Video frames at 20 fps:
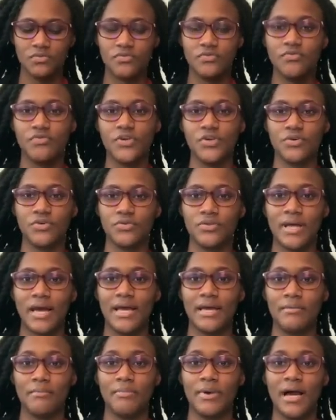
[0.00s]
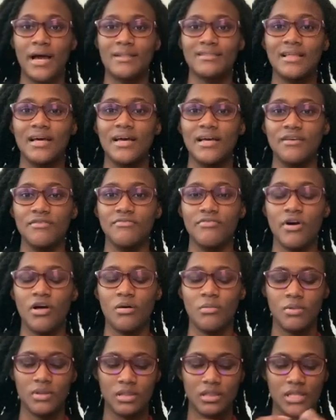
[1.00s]
feel that impact that I felt,
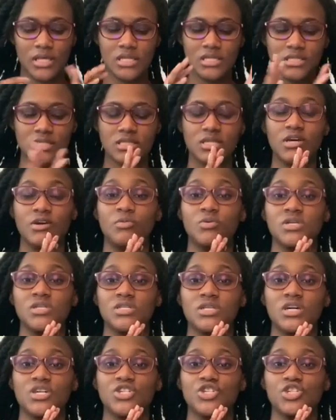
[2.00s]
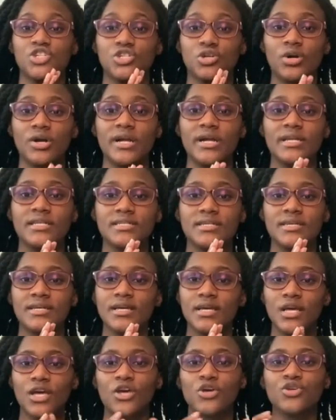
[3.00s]
but this was a short,
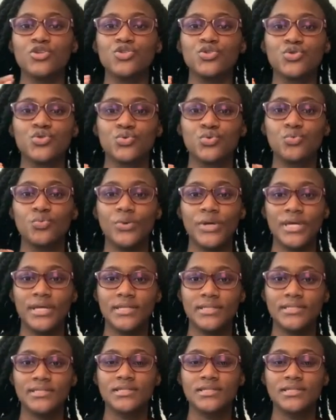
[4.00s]
sweet